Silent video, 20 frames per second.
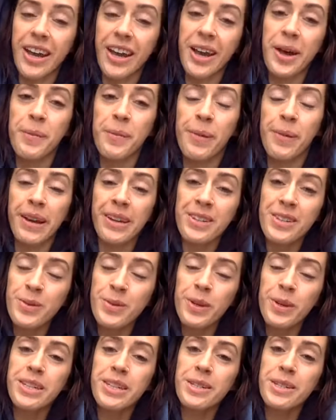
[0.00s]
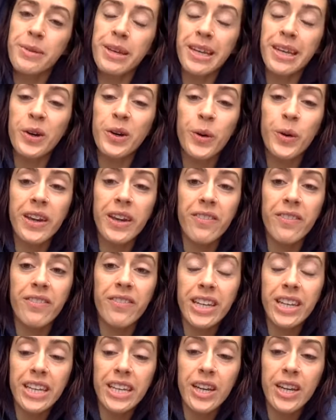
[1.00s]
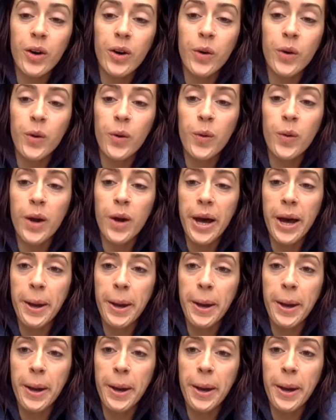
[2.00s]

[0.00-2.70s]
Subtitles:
I just wanted to make a quick video